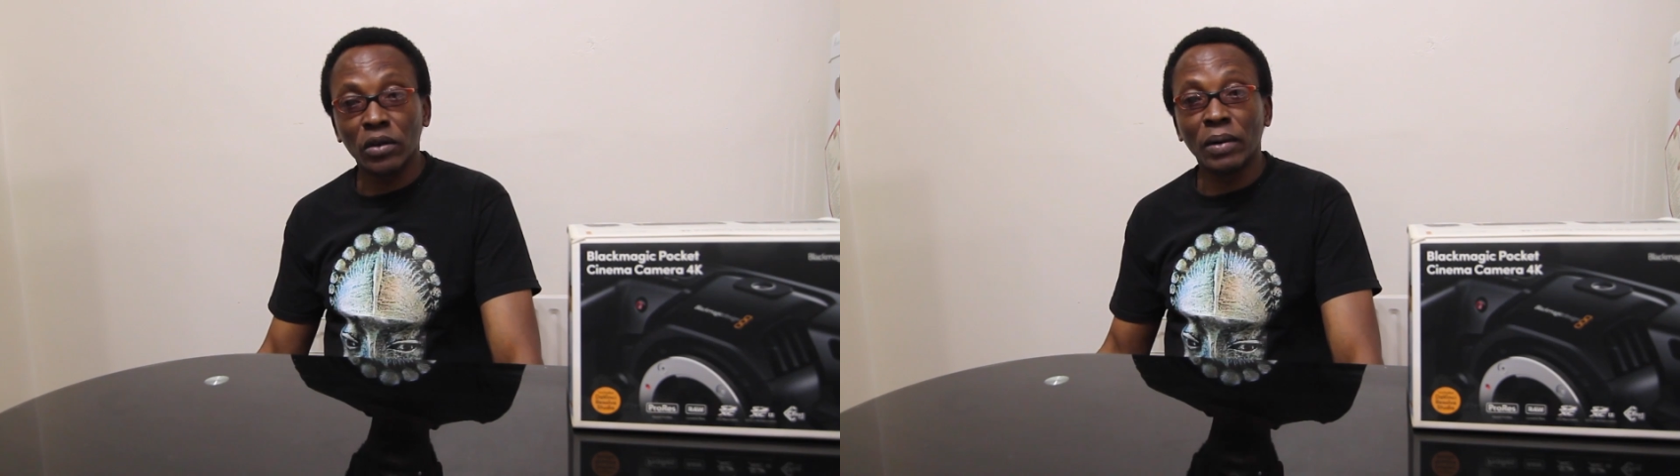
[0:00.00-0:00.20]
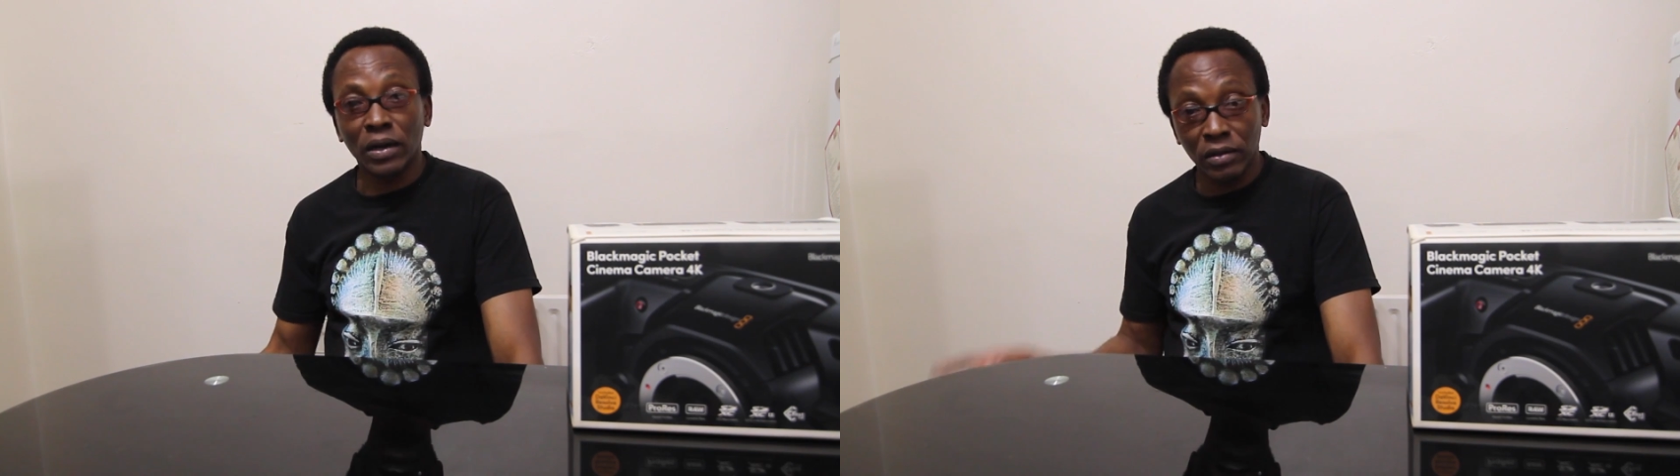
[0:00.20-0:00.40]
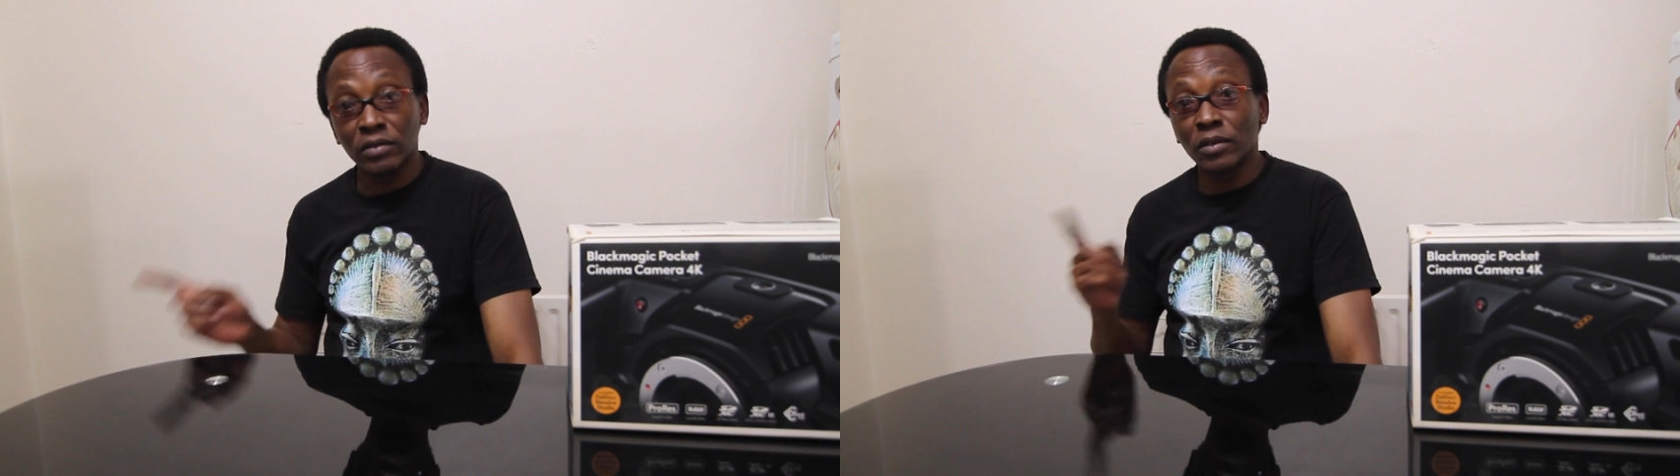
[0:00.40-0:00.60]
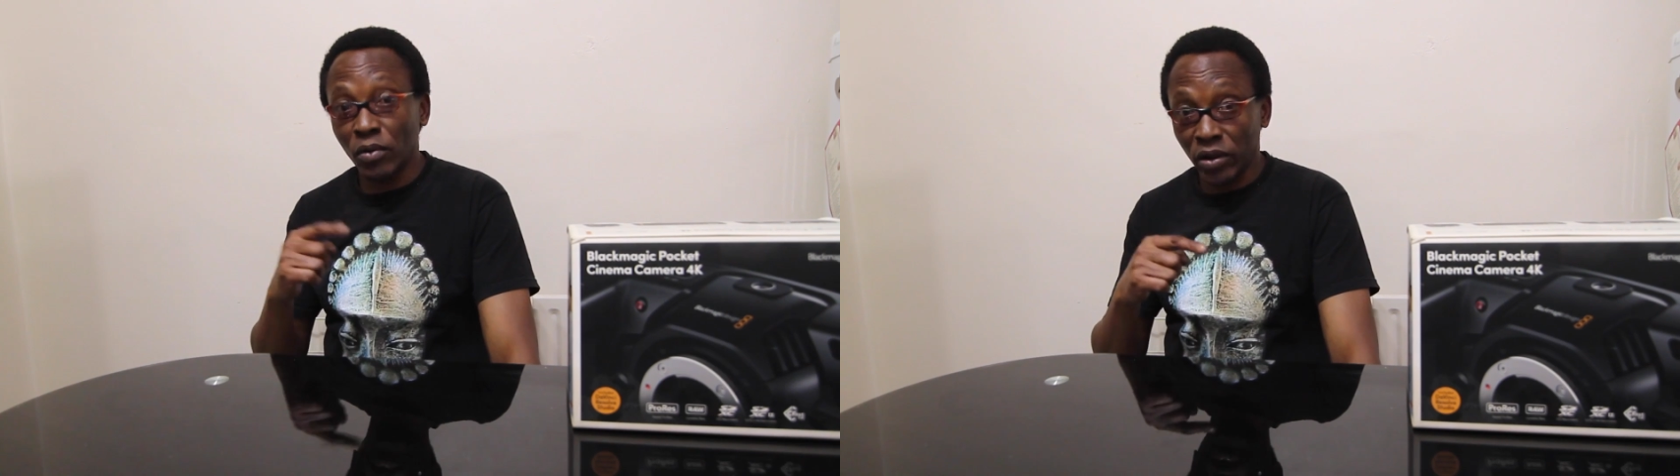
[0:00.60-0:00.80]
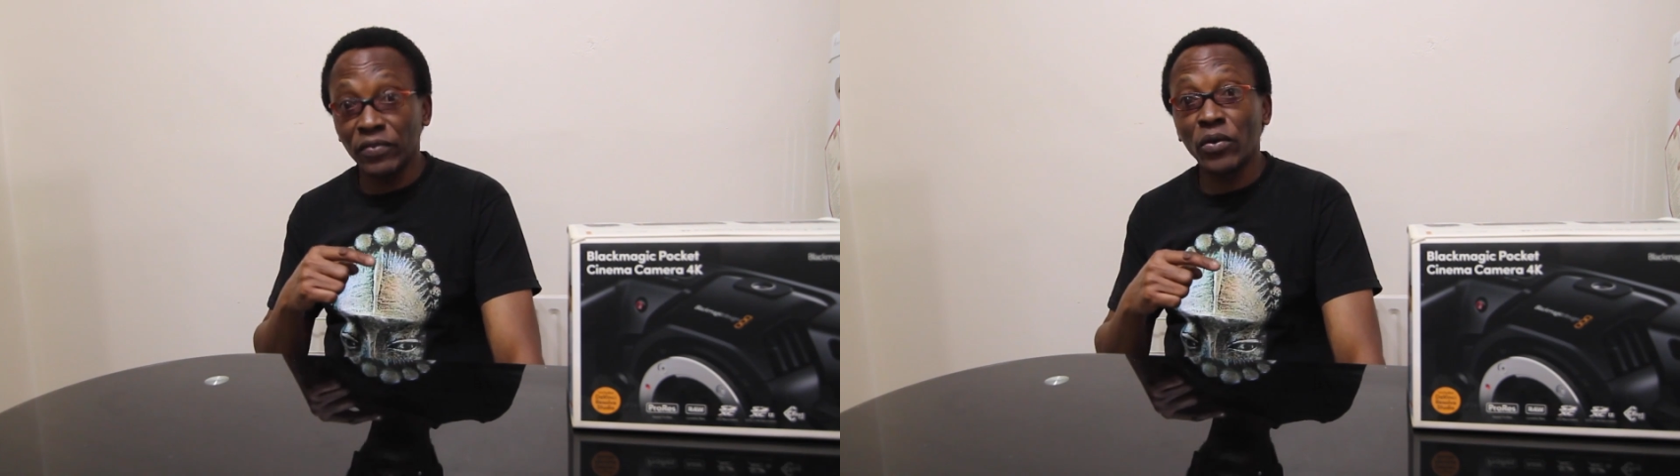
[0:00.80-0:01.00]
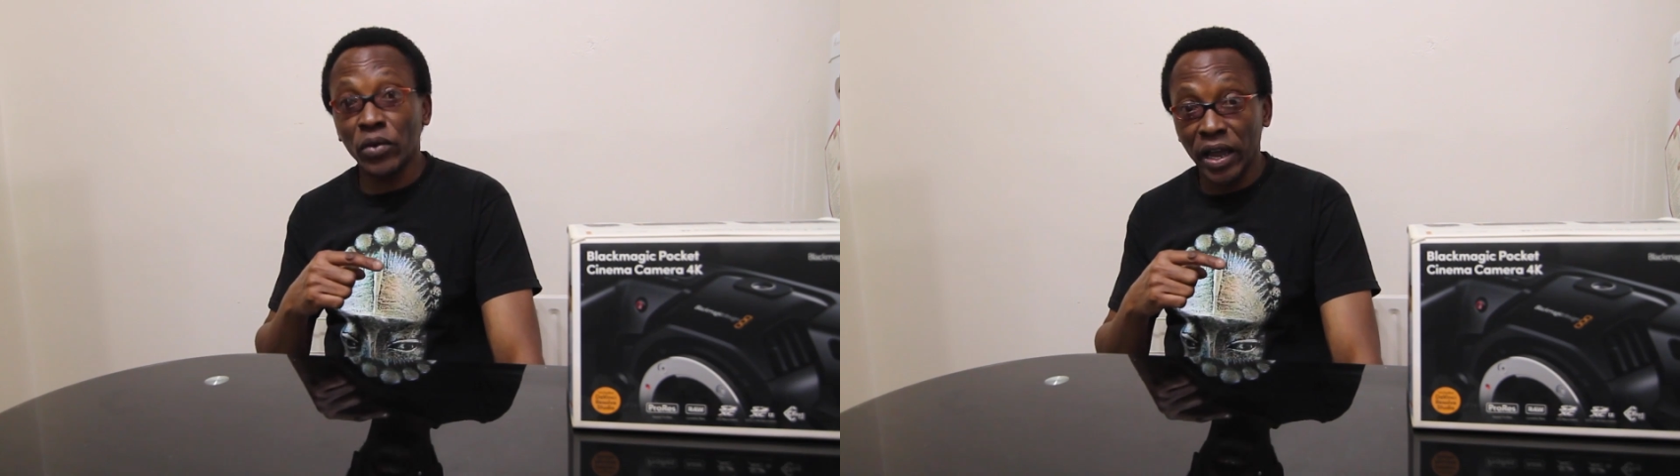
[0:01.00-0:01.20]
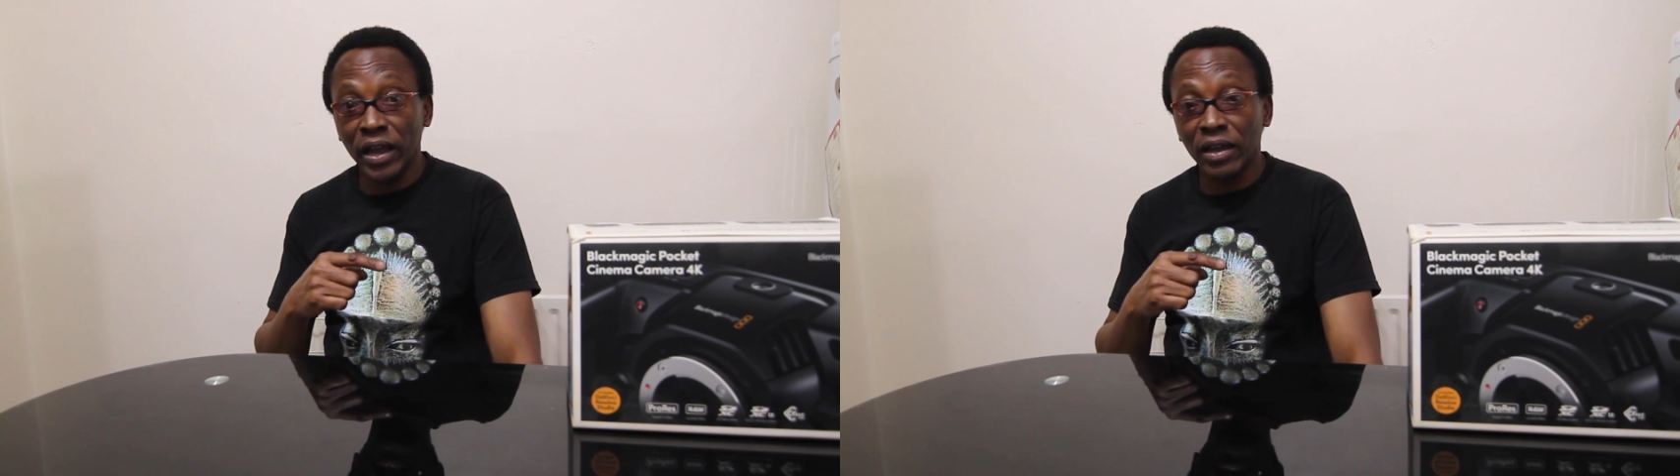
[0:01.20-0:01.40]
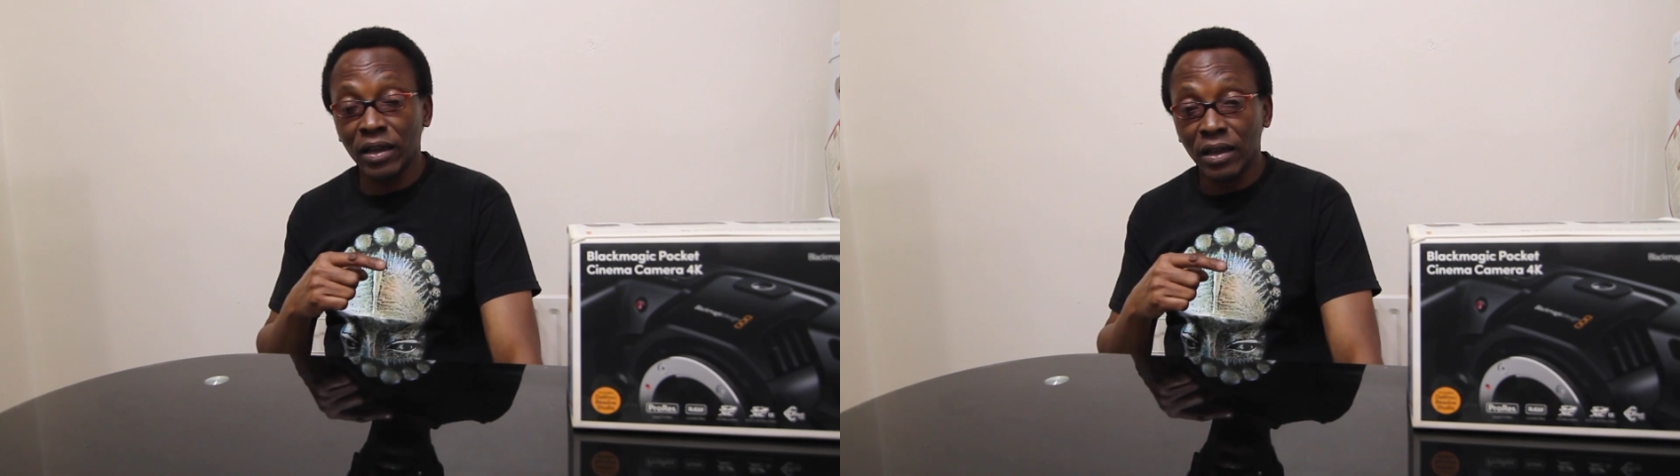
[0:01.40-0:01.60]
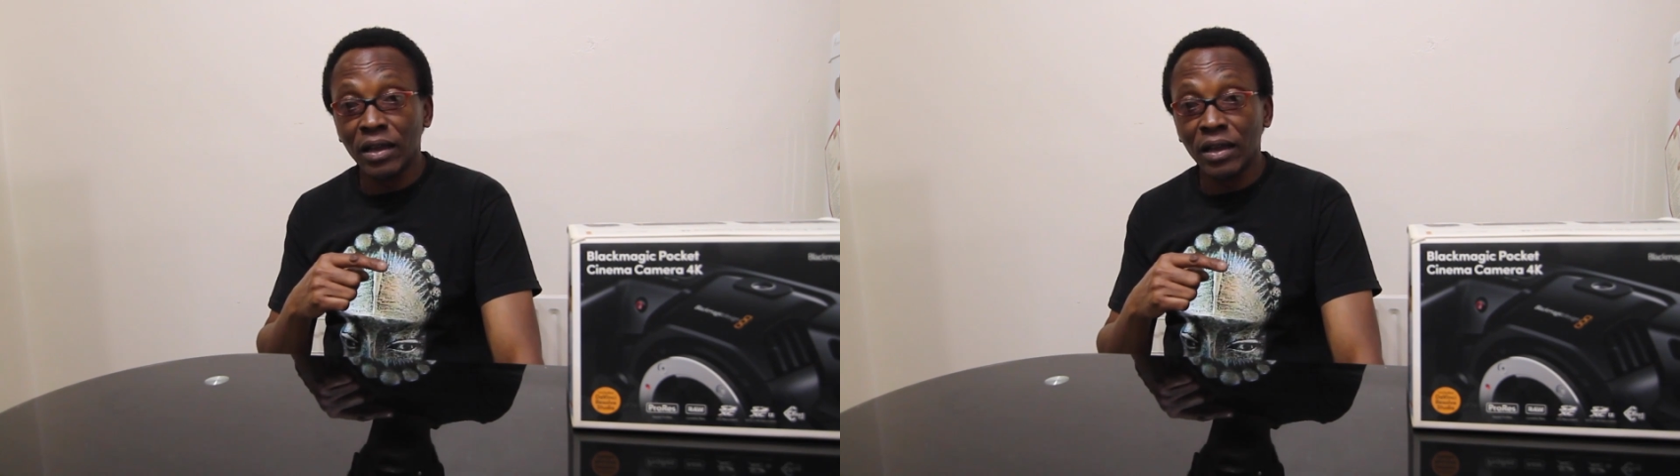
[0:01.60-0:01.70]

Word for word: about the Pocket four K